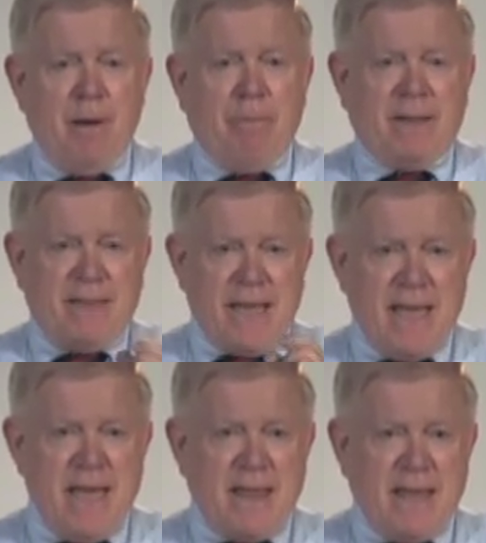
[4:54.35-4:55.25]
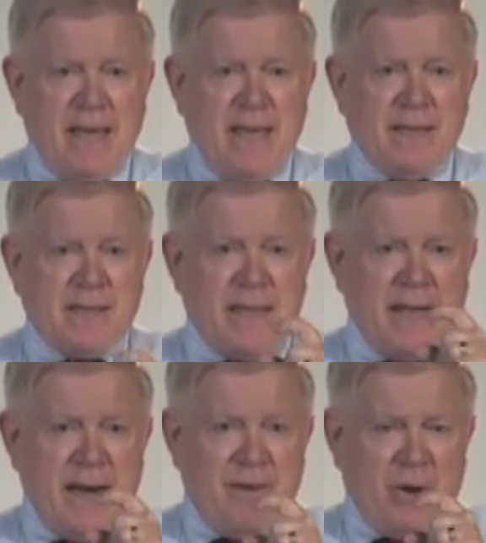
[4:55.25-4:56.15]
But the key thing is that
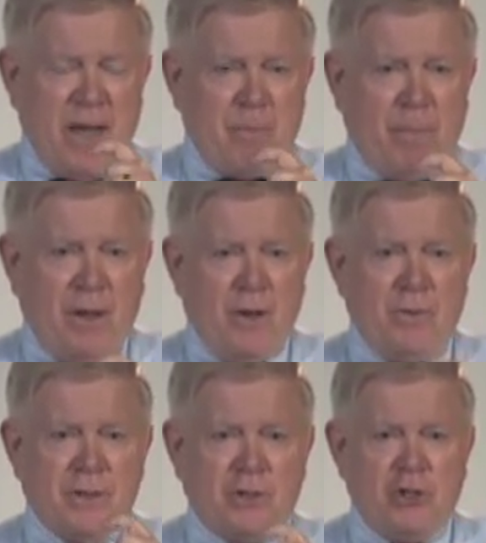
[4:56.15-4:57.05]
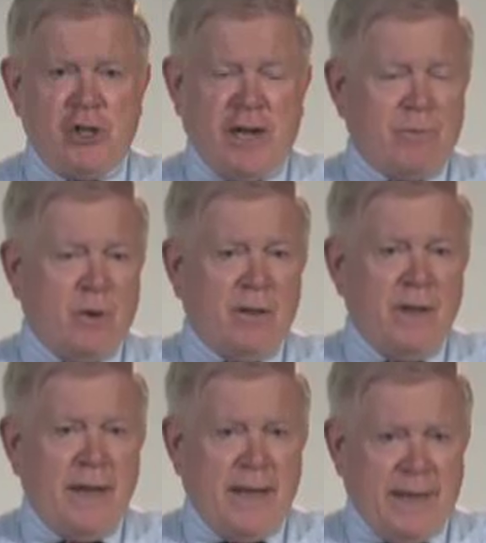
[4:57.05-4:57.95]
they never get below this general
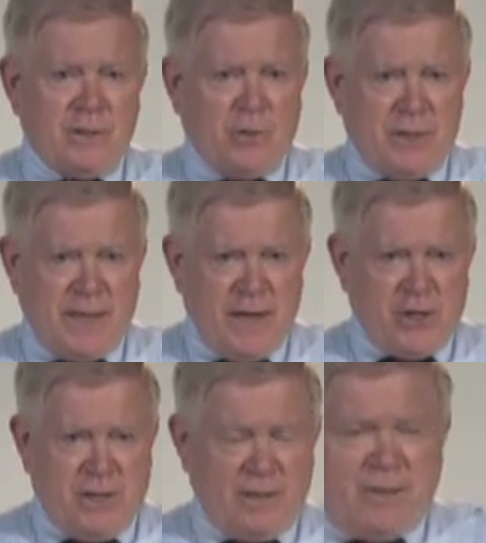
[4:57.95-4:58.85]
exhortation